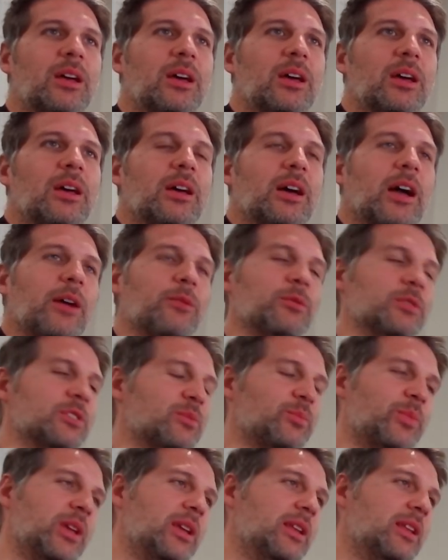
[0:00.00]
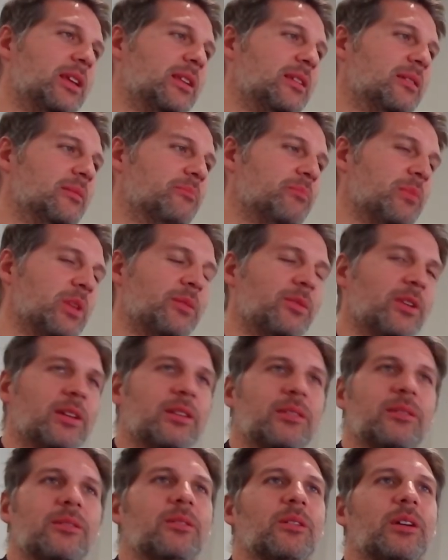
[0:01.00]
I was speeding, maybe I
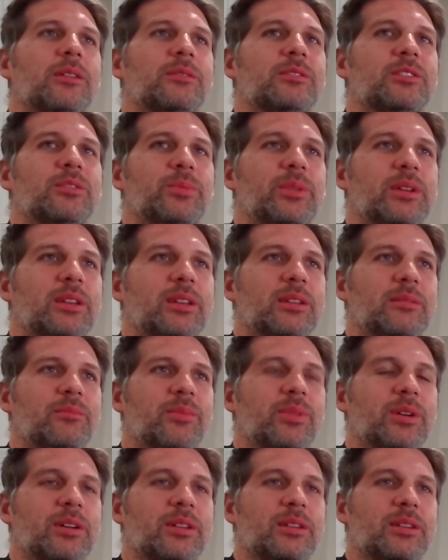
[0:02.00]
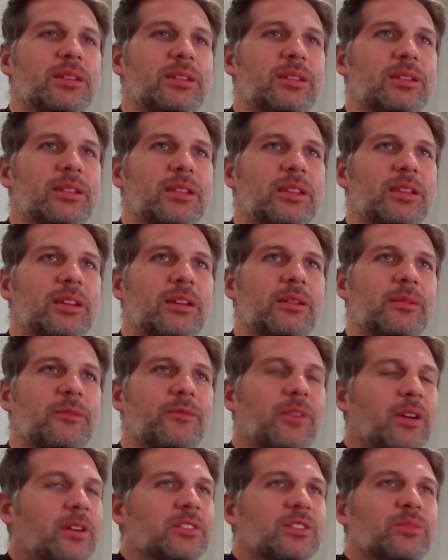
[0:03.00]
didn't know I was speeding, but if
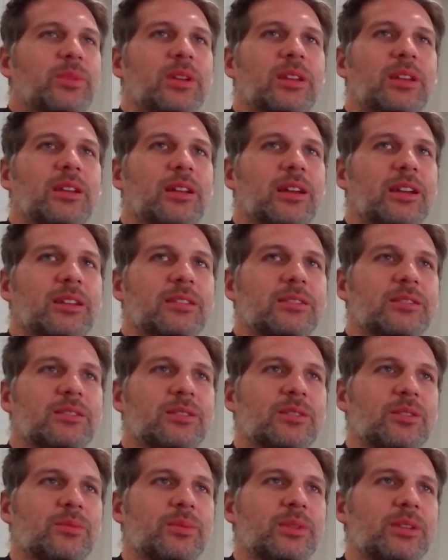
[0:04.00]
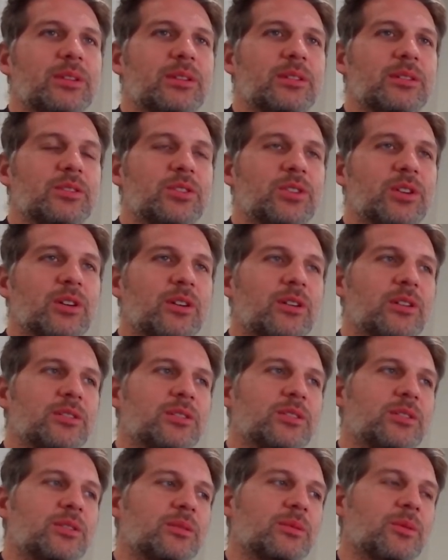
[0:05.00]
I was speeding, I can still be
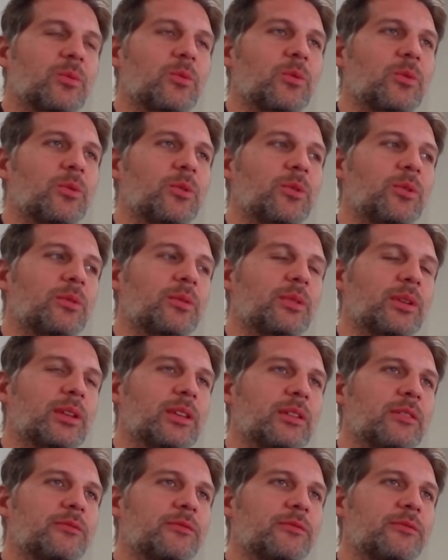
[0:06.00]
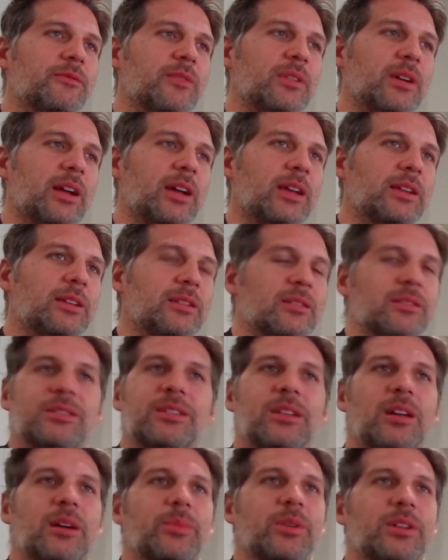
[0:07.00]
charged. Or if I didn't
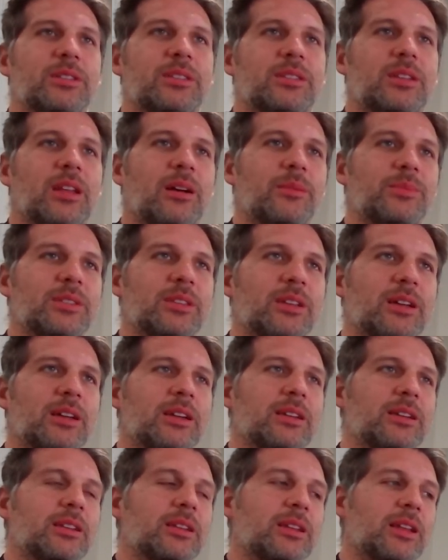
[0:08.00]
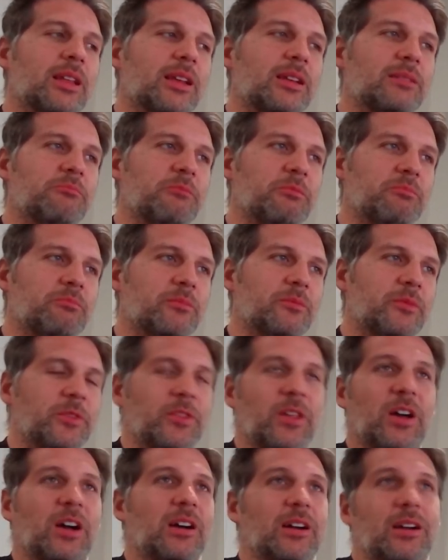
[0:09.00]
stop at a stop sign and I
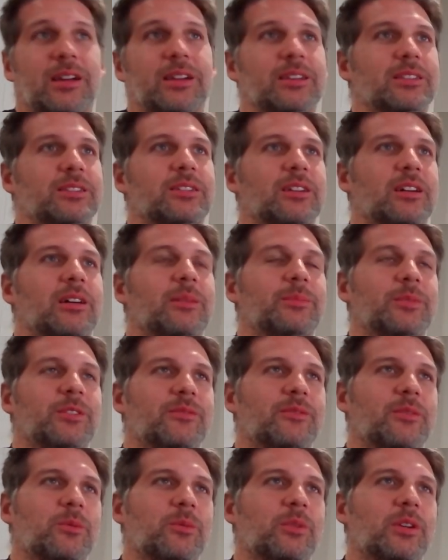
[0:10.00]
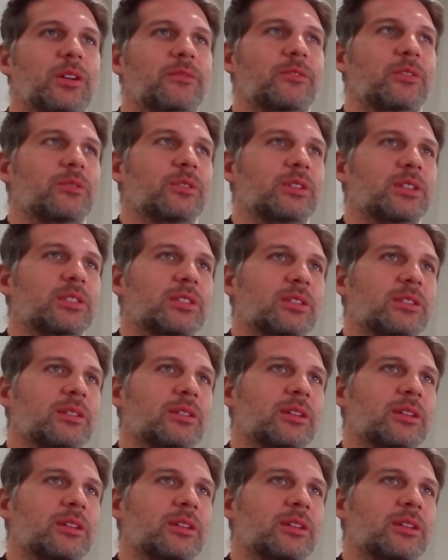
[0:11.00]
thought I stopped for whatever reason.